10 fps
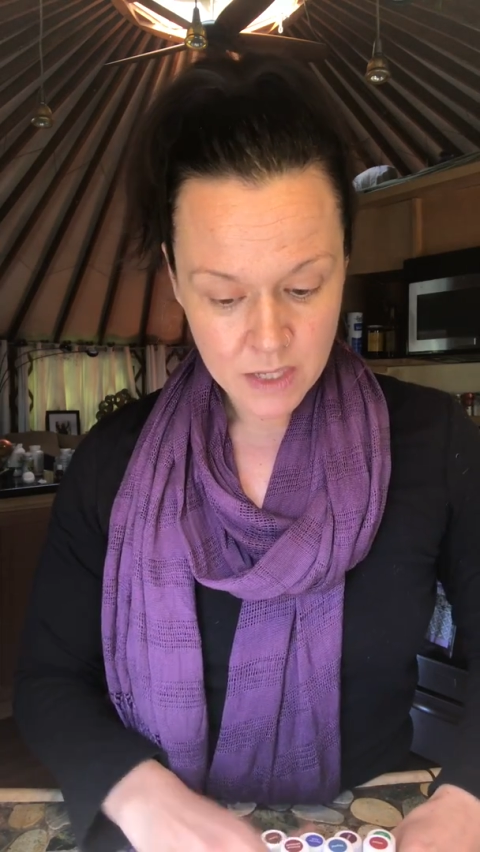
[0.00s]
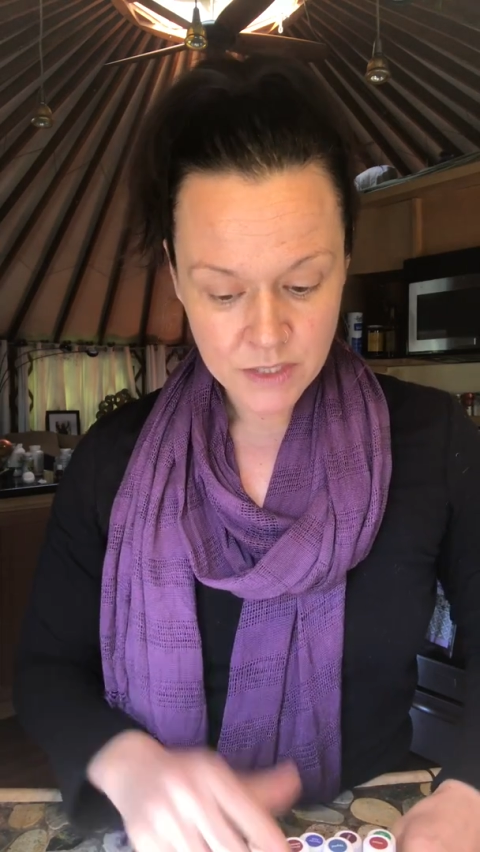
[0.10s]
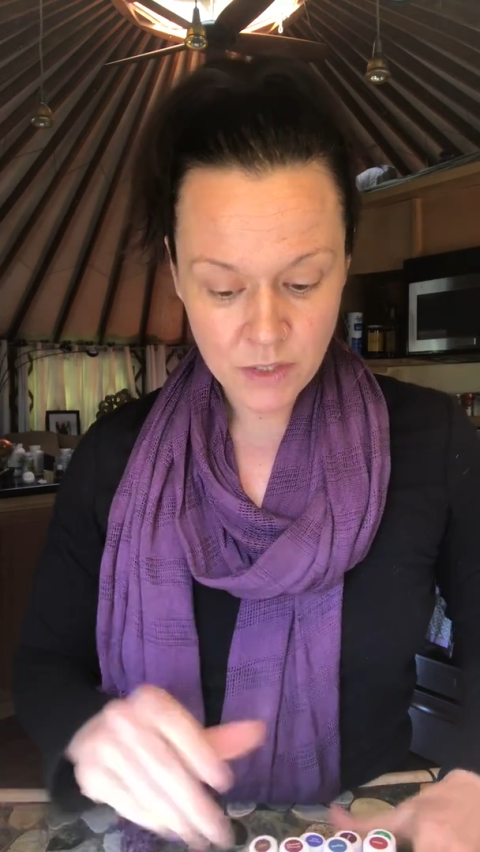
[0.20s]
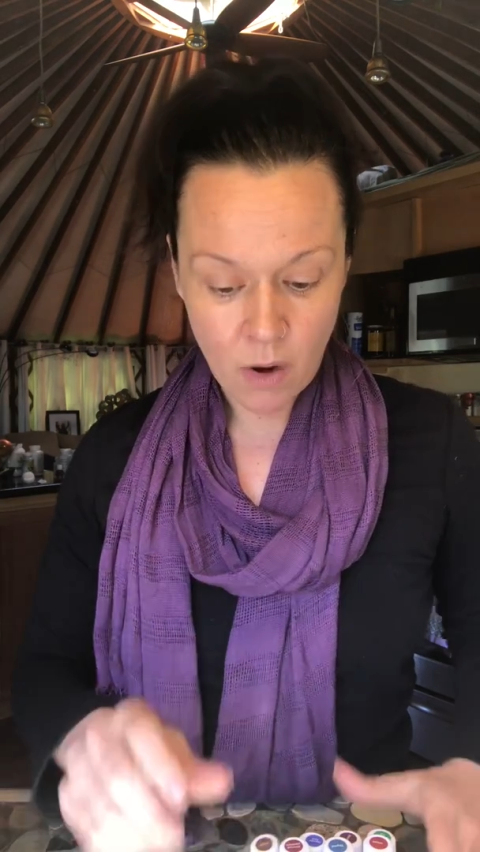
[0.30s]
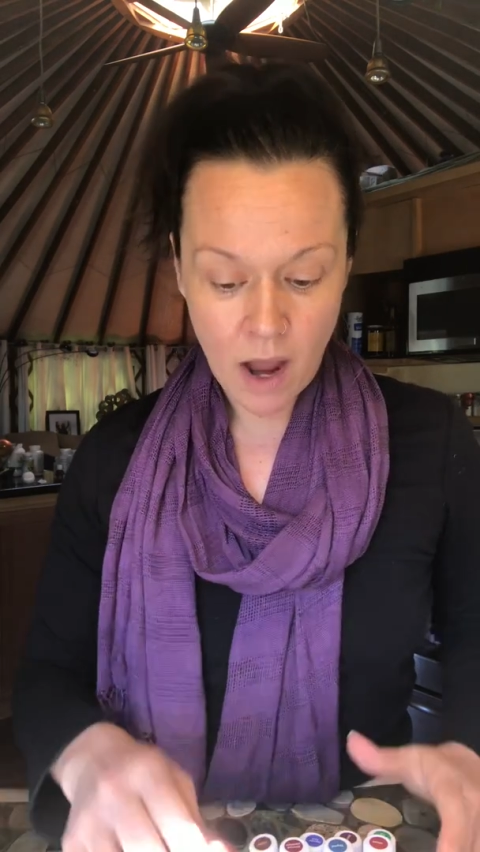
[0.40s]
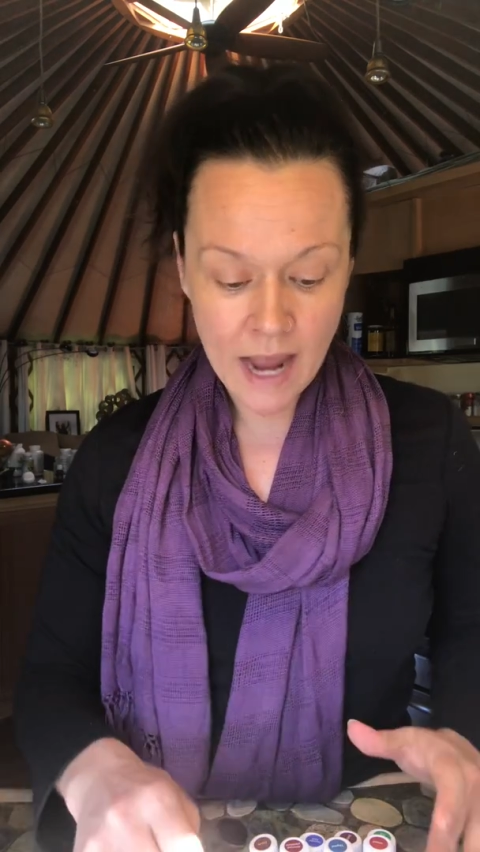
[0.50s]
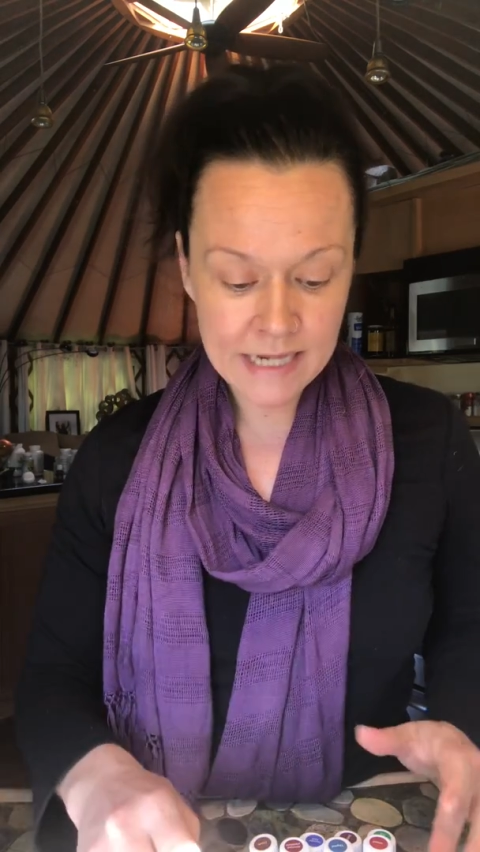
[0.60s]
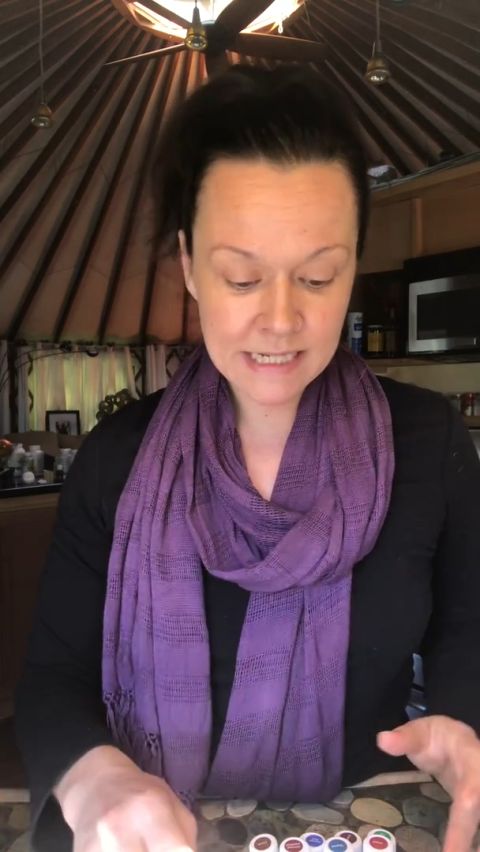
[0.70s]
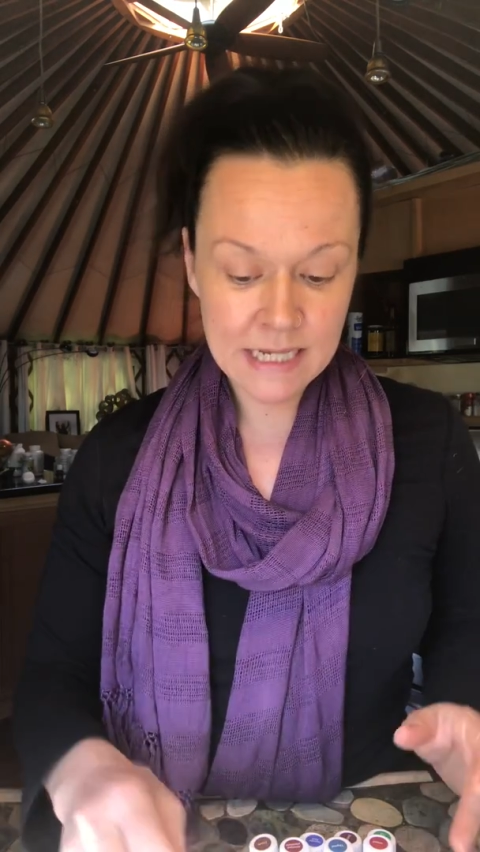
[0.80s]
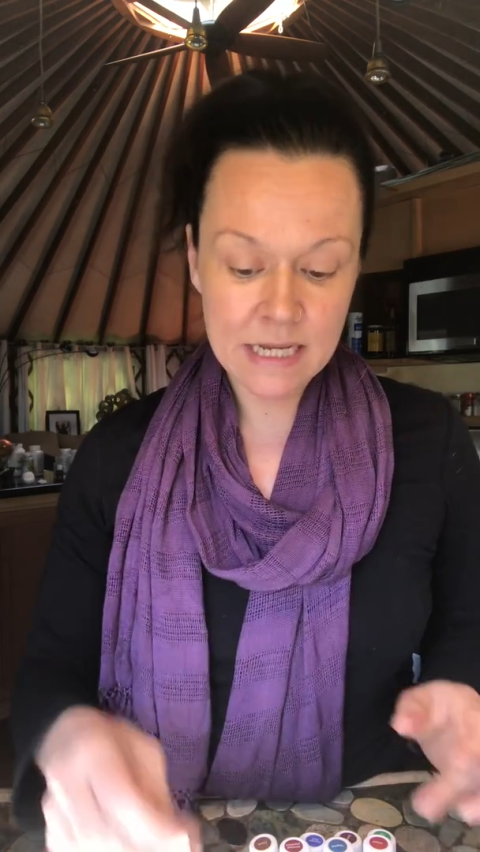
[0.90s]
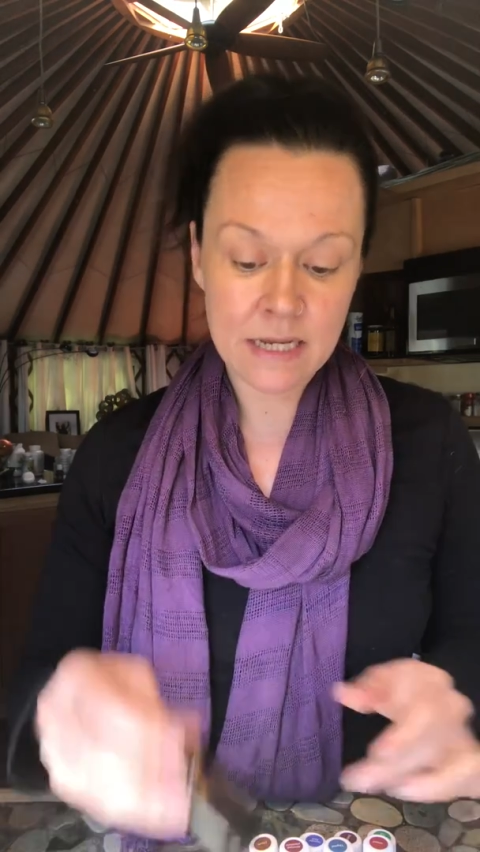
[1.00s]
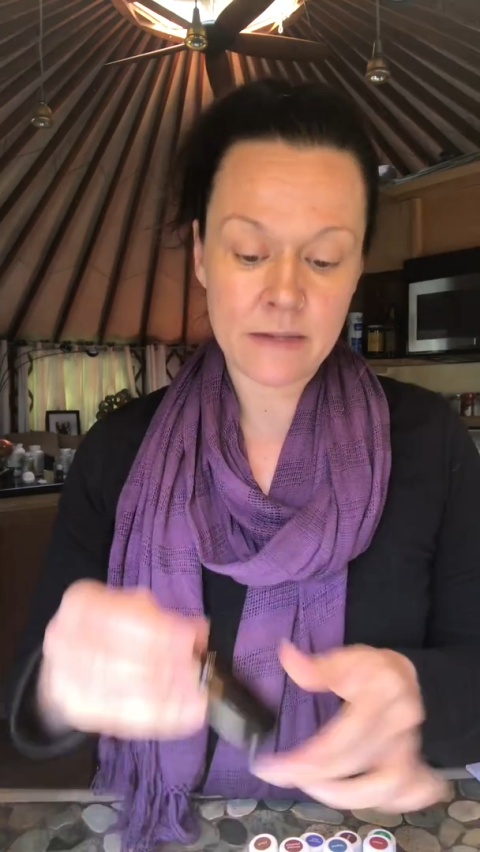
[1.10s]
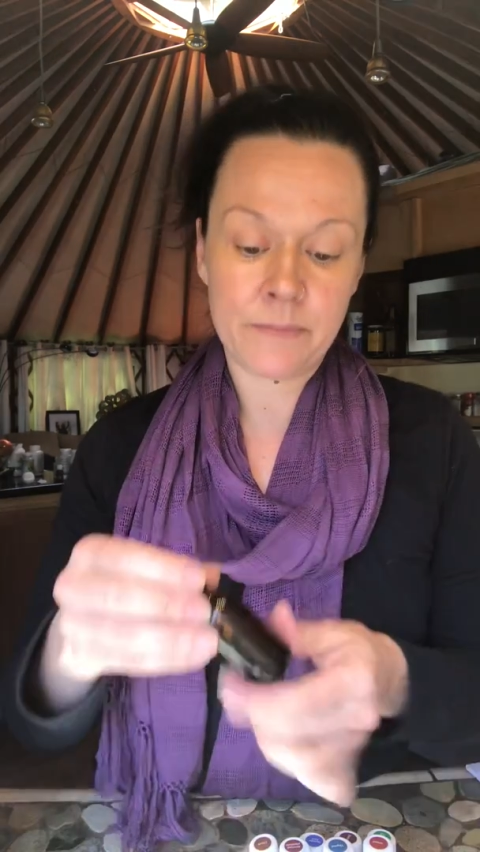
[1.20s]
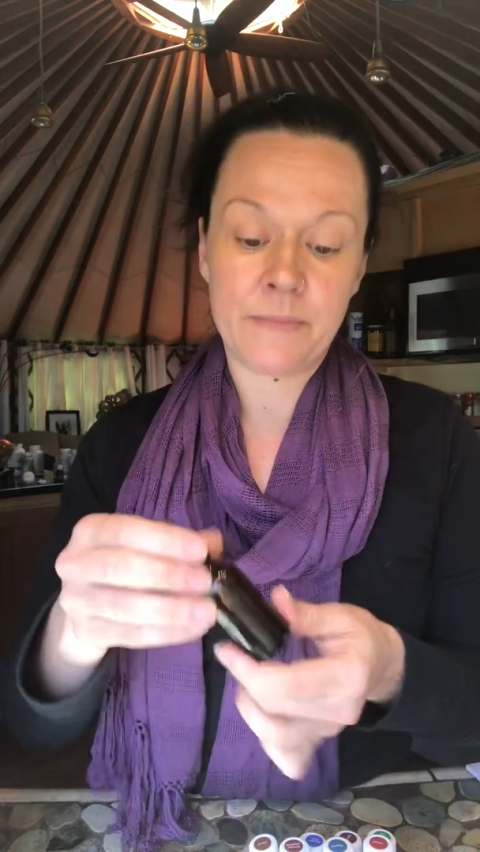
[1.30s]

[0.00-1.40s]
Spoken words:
So I did